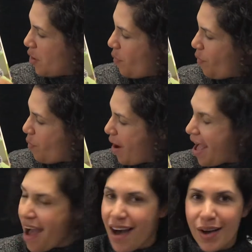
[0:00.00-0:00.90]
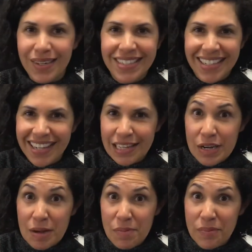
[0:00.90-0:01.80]
Wow, look
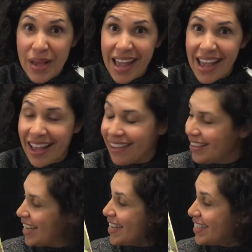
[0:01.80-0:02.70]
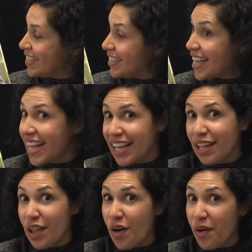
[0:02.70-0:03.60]
at Bear. He's singing
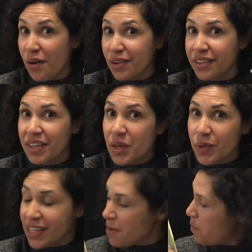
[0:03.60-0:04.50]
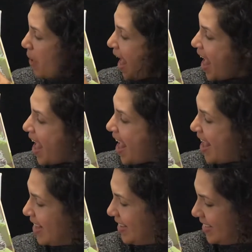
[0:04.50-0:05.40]
along with the
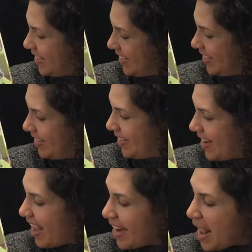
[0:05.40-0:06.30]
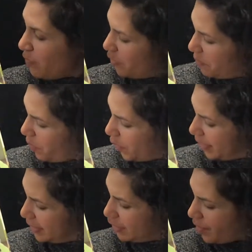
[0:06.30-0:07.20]
band. And everybody's
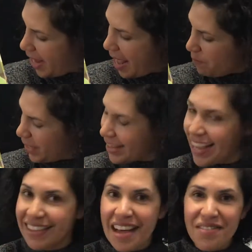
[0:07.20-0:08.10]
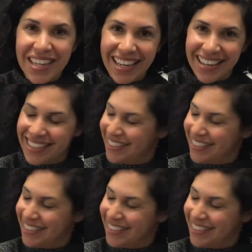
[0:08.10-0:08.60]
so happy, they love it.